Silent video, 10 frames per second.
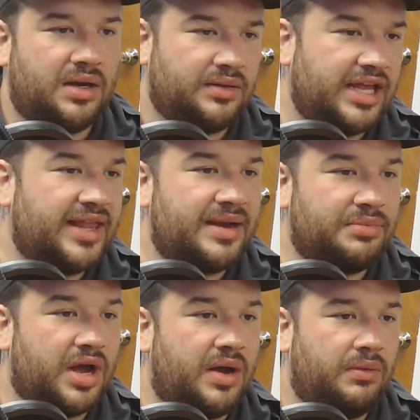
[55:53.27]
They let him
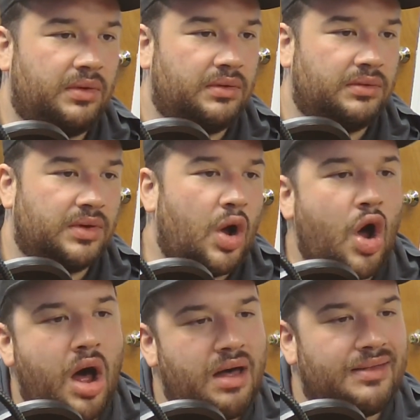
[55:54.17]
go.
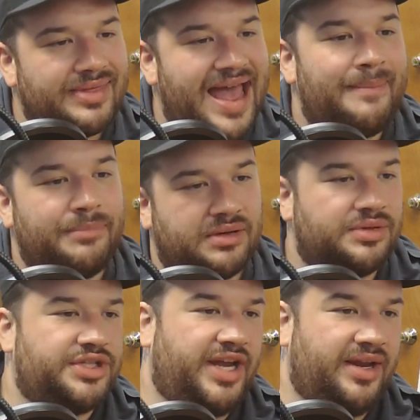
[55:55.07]
All that
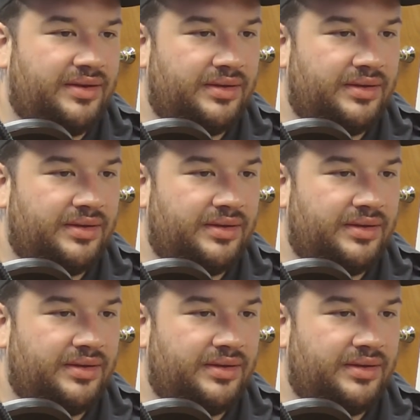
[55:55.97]
bullshit.